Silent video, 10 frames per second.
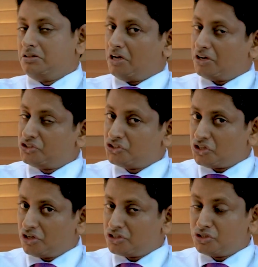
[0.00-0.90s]
there is a
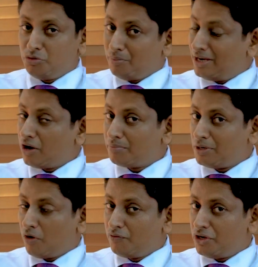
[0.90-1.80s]
chance you may not be
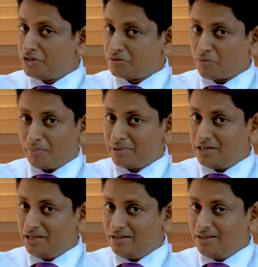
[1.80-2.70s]
ovulating
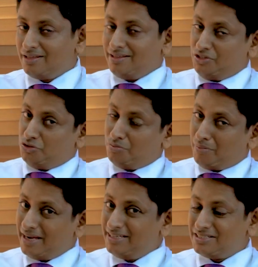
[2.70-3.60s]
properly, you
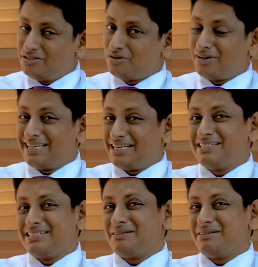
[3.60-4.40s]
might not get